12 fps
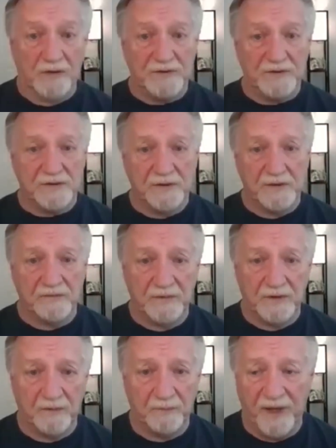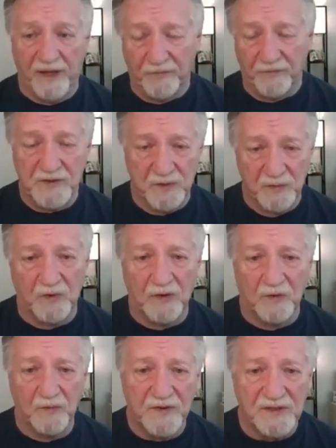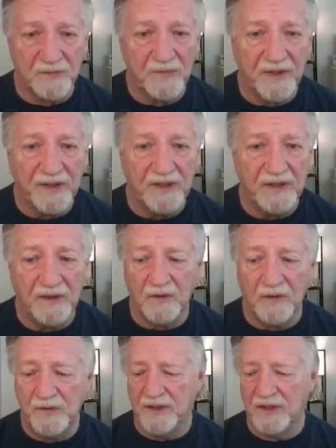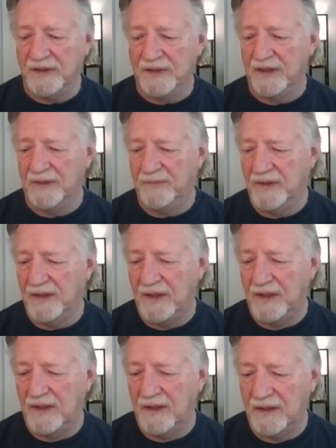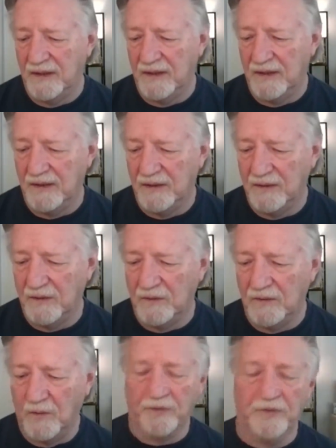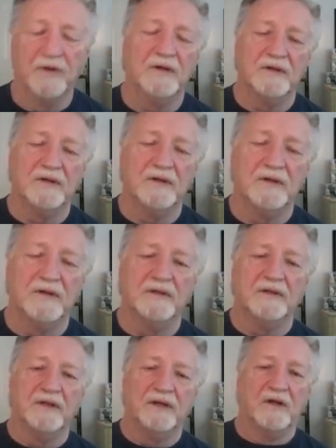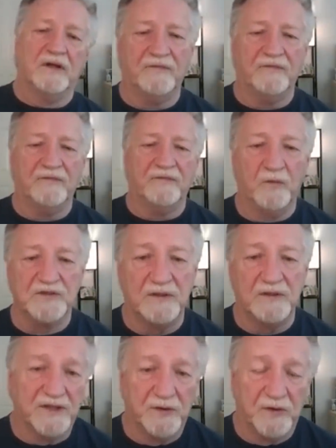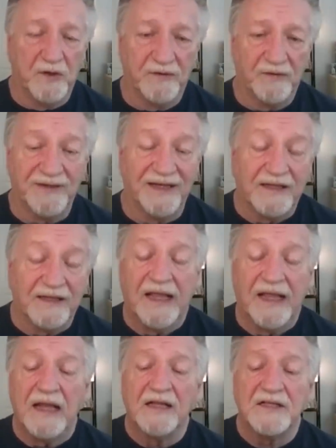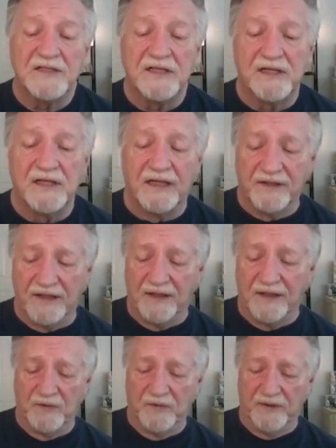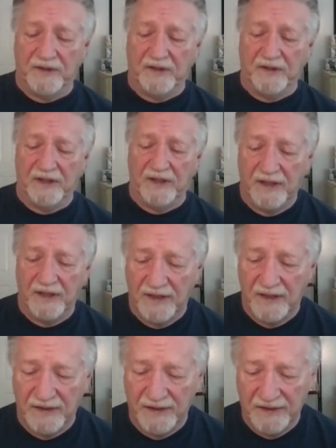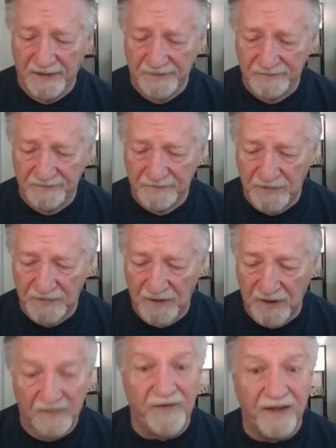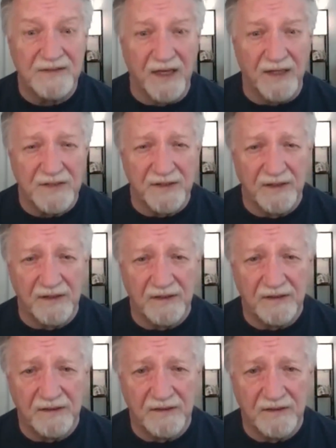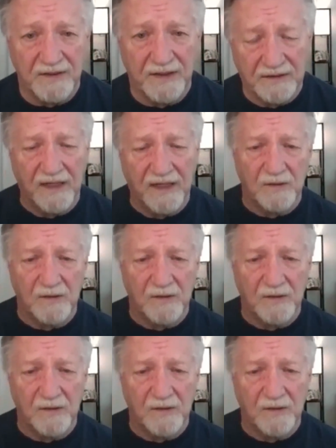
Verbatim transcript: can pay for a Zoom call with somebody, or you can um, uh, order an autograph, and then we'll send you an autograph, like the GalaxyCon thing I'm doing um, on Valentine's Day, right? Next week from tomorrow. Uh